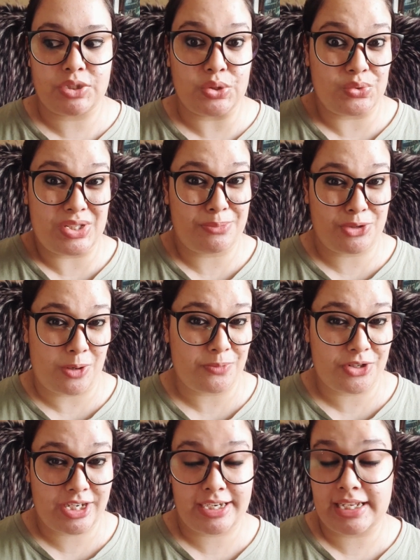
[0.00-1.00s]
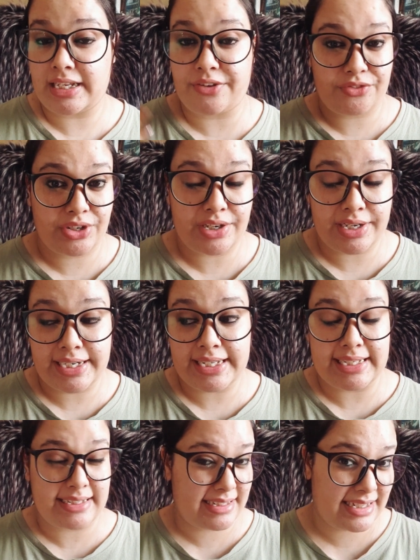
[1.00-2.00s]
using prompt writing and free writing
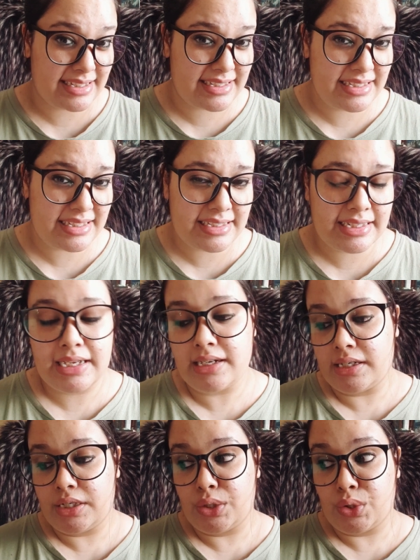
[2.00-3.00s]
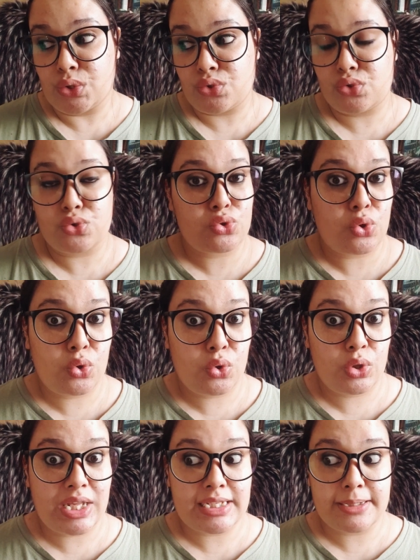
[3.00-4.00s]
exercises.
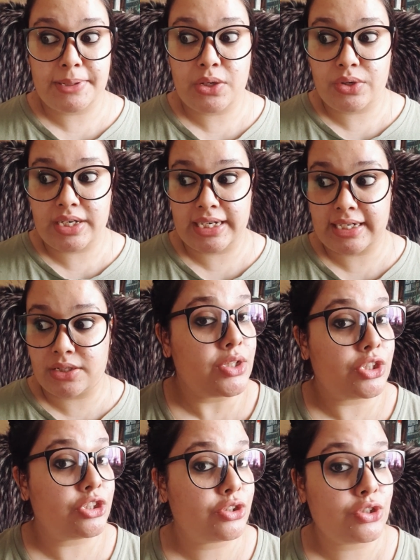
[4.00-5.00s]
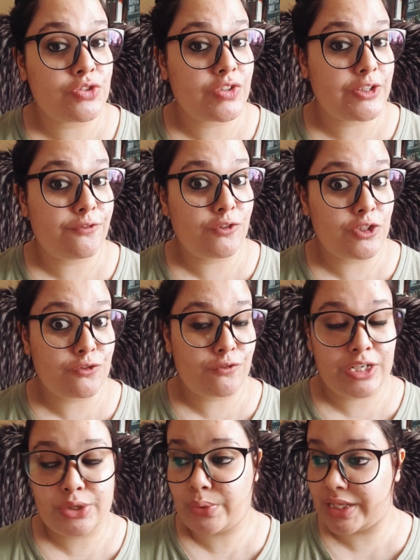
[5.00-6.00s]
So that's about it. Those were the first
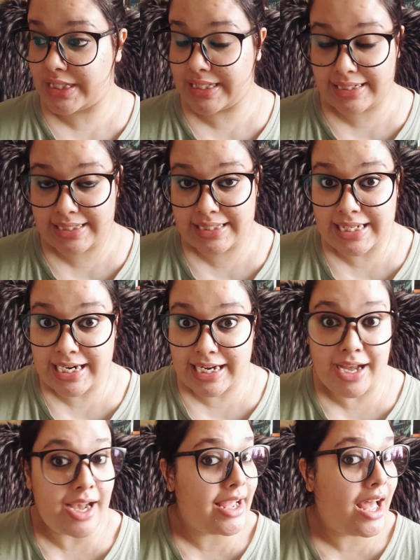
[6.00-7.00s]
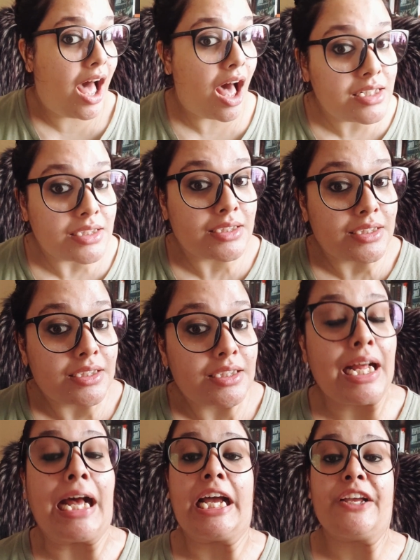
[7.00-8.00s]
5 questions that I
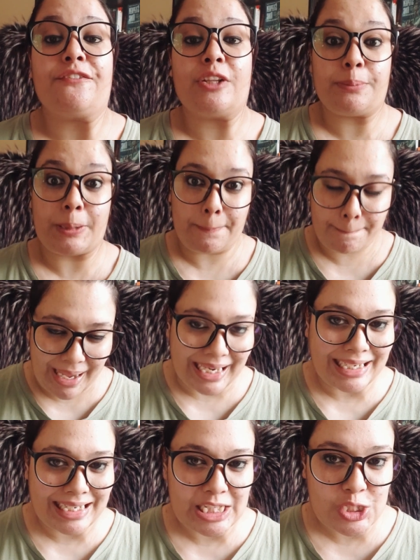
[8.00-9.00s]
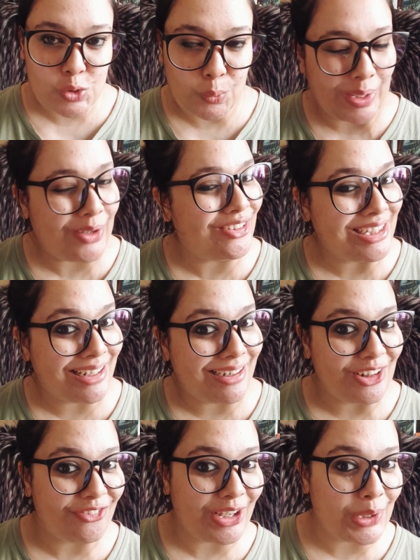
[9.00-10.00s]
answered. I will be back next week with
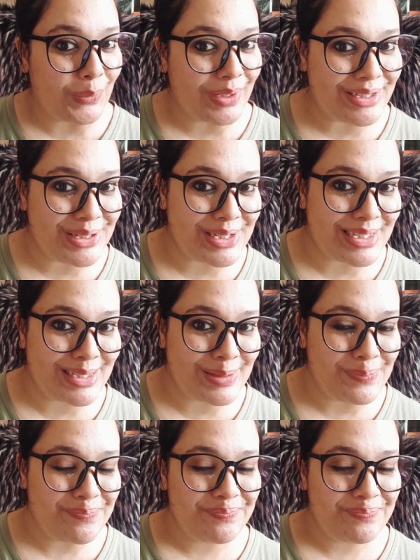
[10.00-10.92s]
another 5 questions.